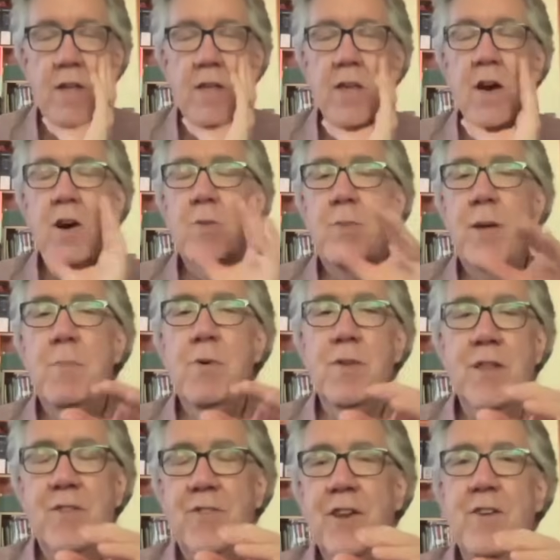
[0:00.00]
young people
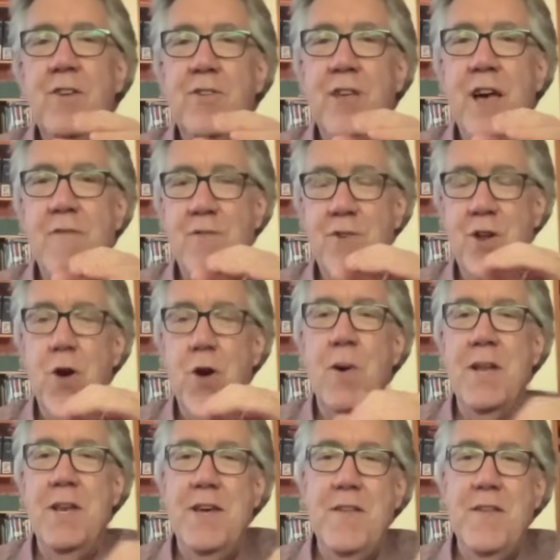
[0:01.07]
listening just have no
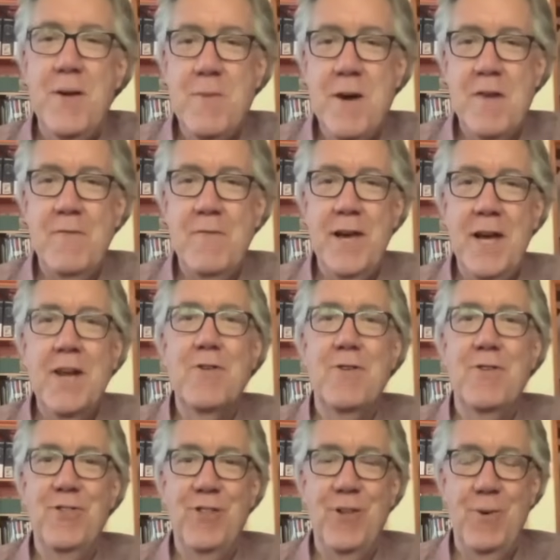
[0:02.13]
idea the amount of
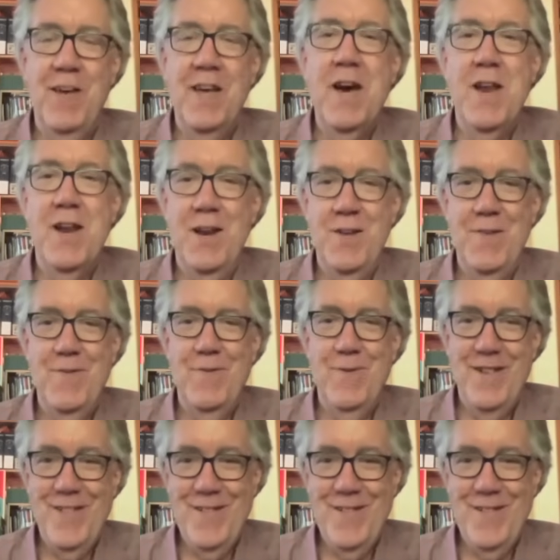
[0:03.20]
ignorance that we kind of lived with,